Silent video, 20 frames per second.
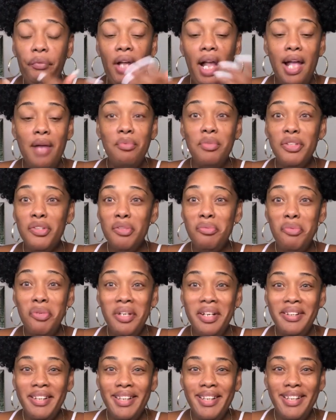And we'll do more
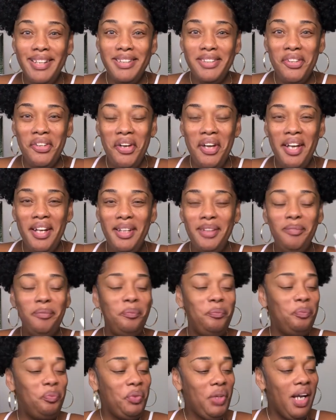of these, okay?
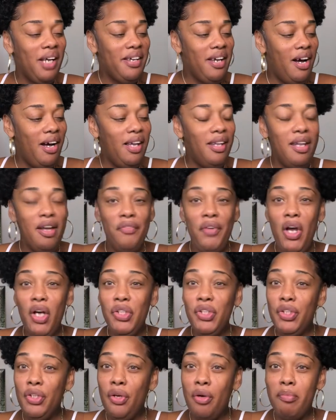Y'all, I love y'all
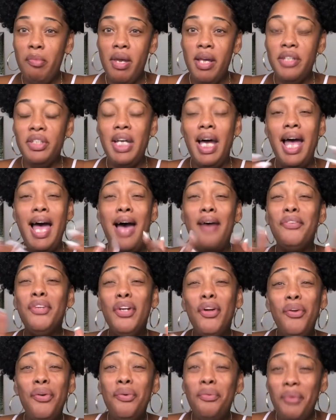so much. I have to
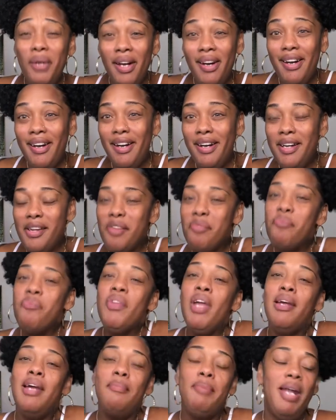go to work.
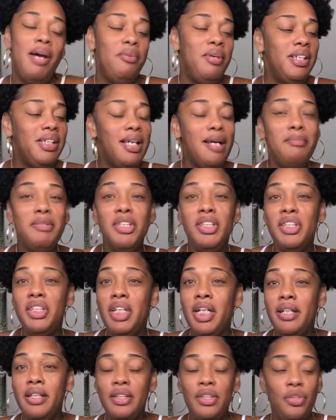But I wanted to come and just
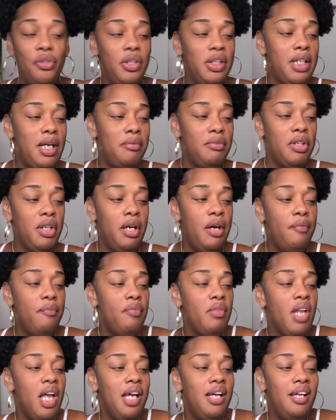share this story time with y'all.
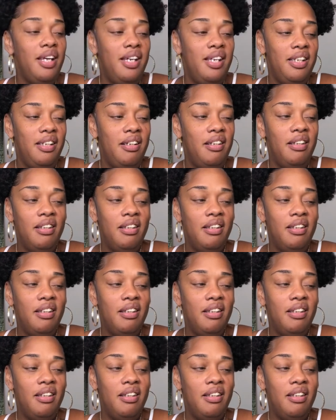And